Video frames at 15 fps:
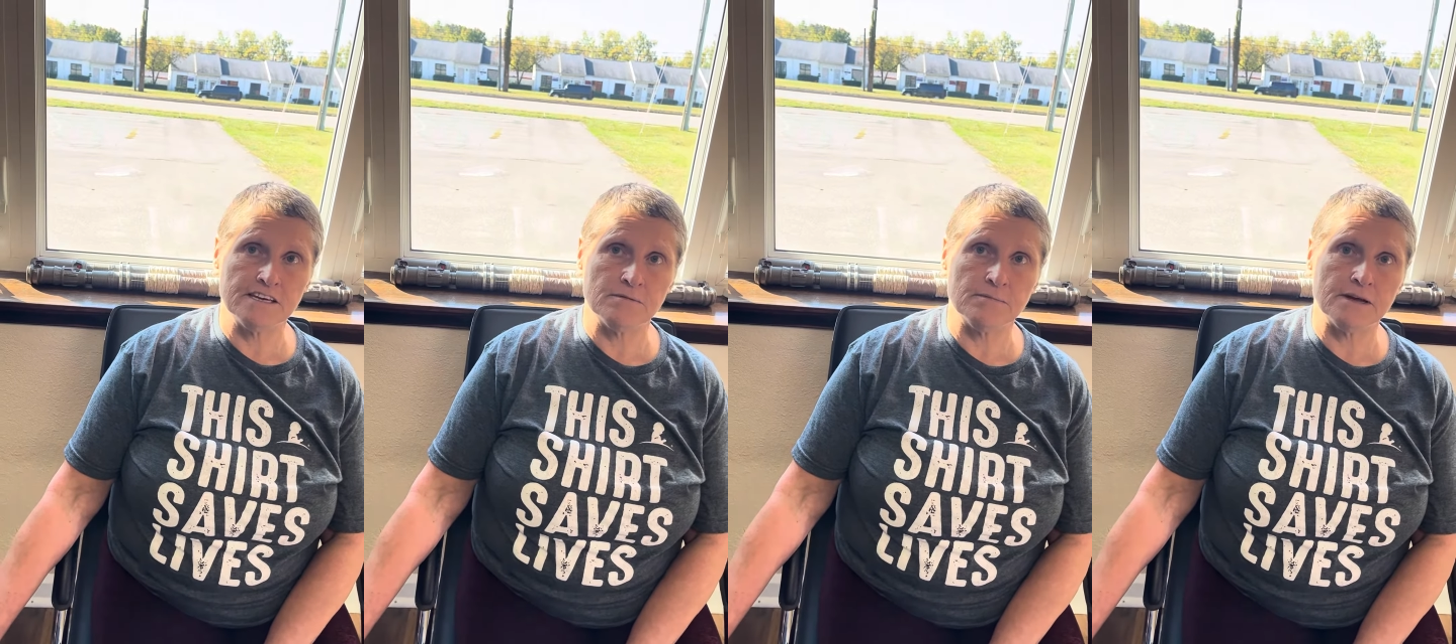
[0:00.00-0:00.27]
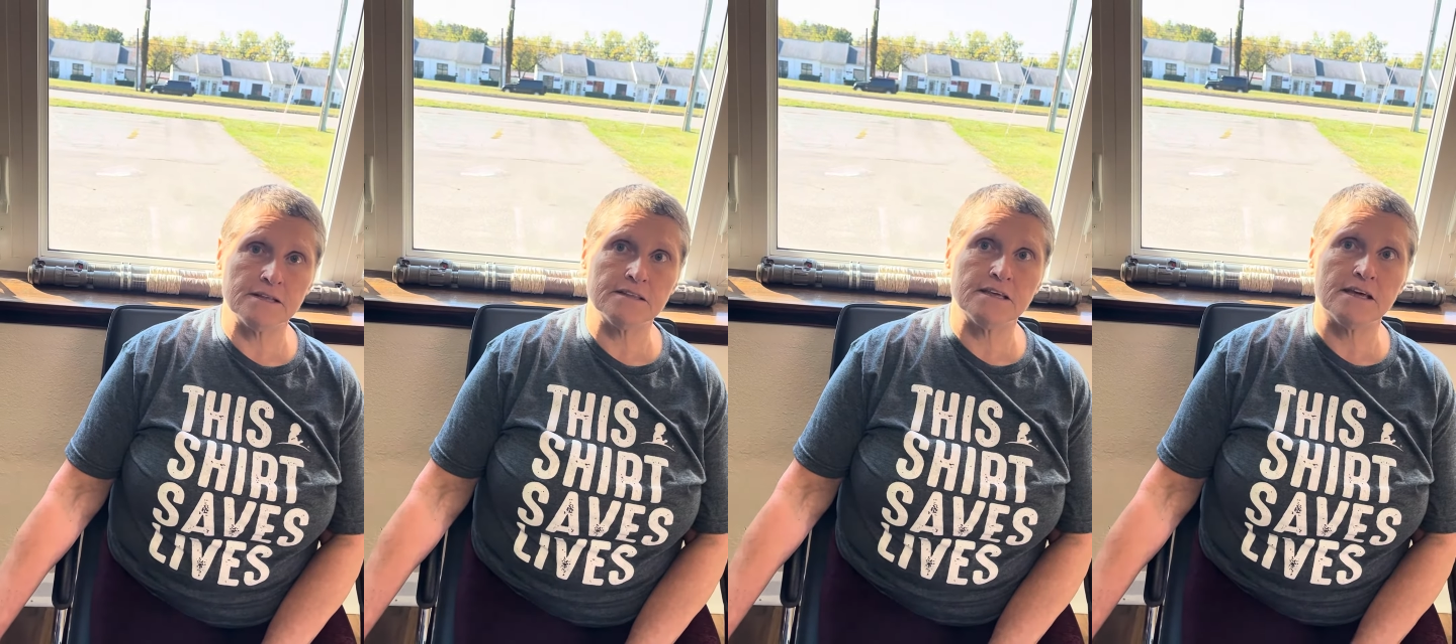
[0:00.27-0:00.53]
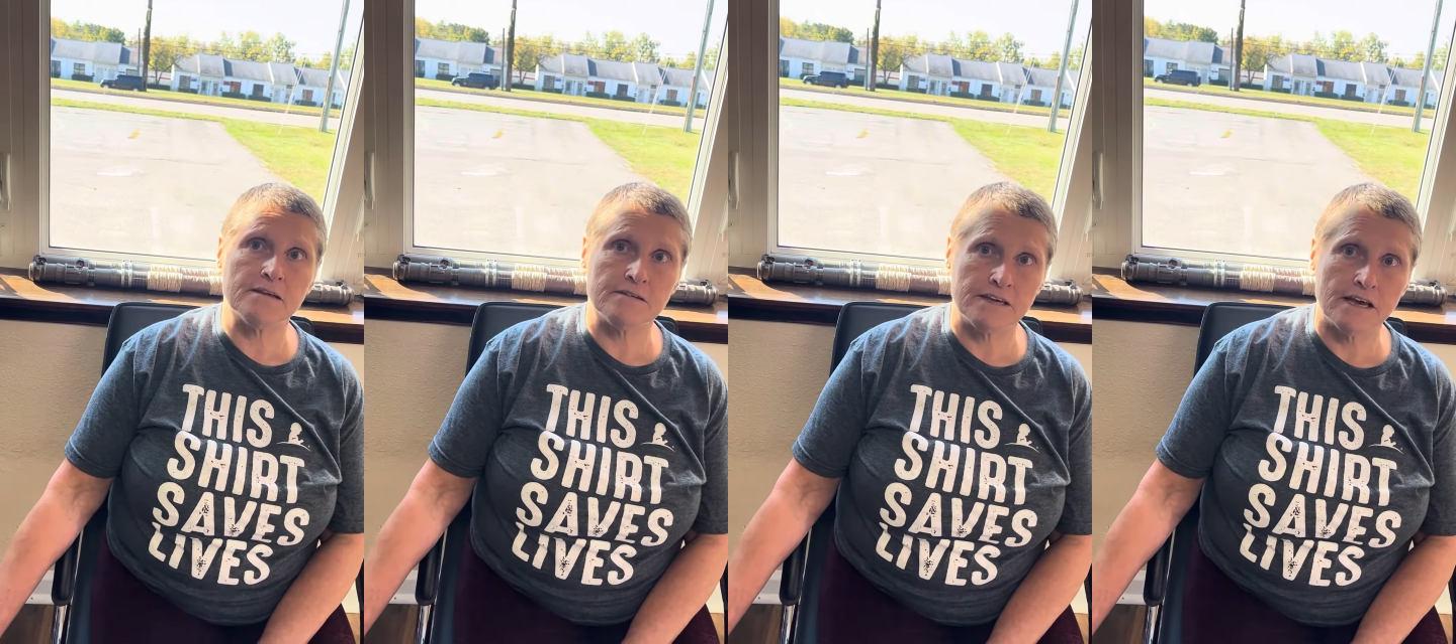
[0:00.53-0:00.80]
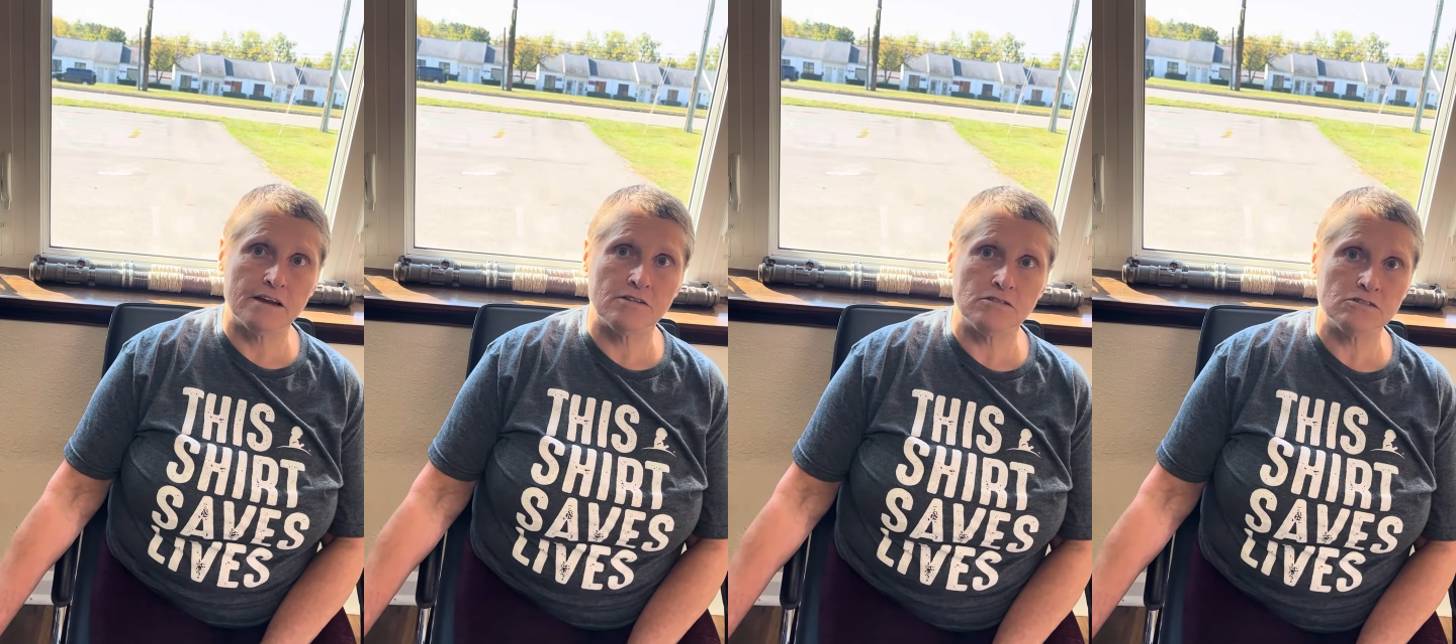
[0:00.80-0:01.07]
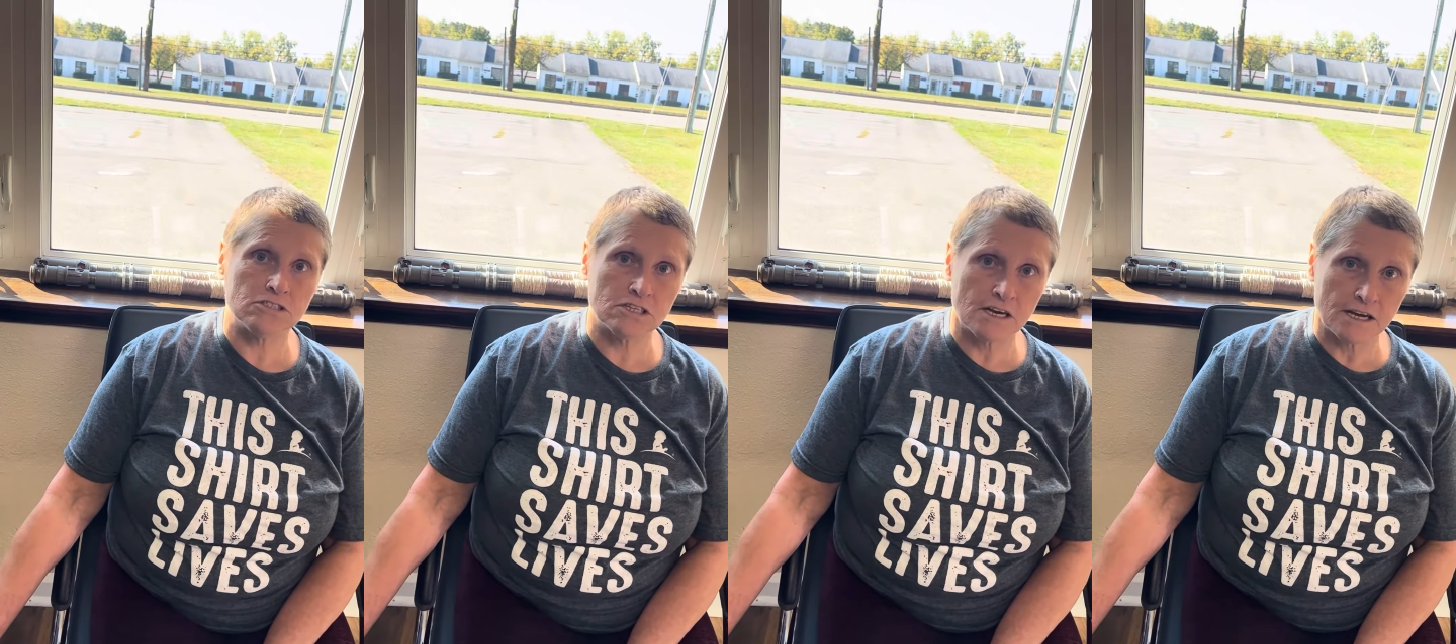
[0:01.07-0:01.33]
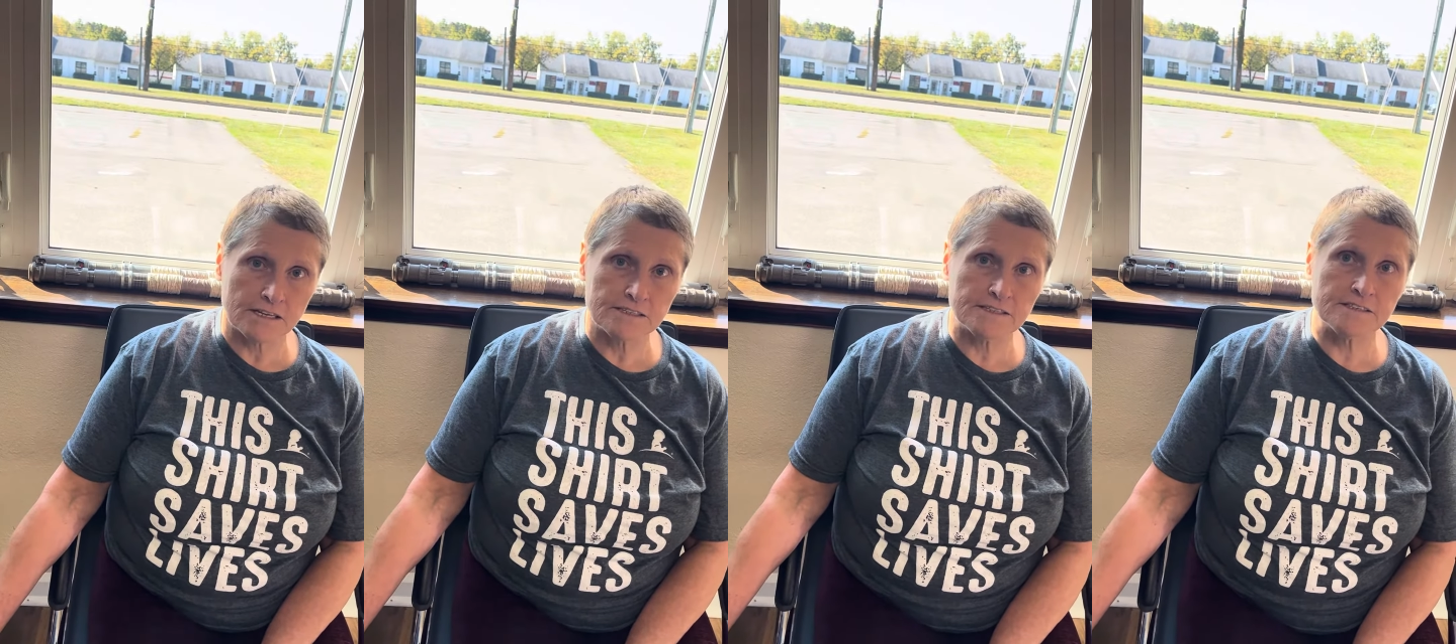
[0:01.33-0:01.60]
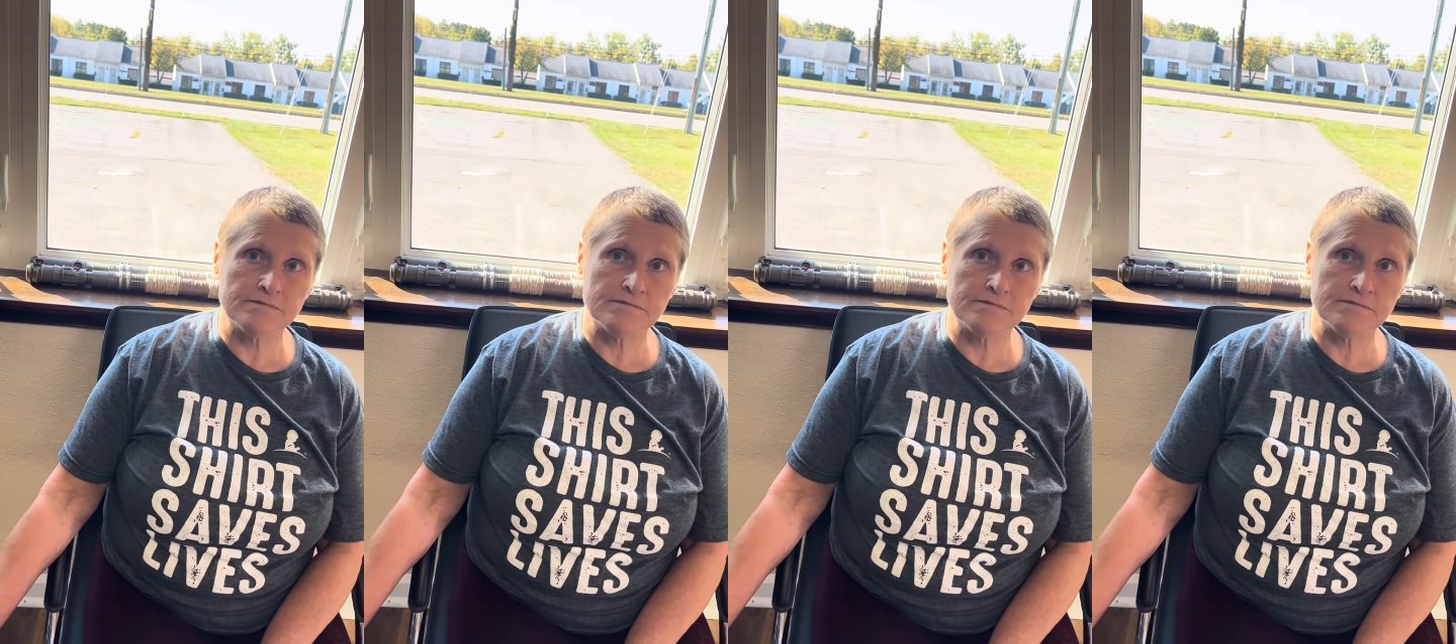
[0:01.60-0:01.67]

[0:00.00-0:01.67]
about that. Yeah, no shots.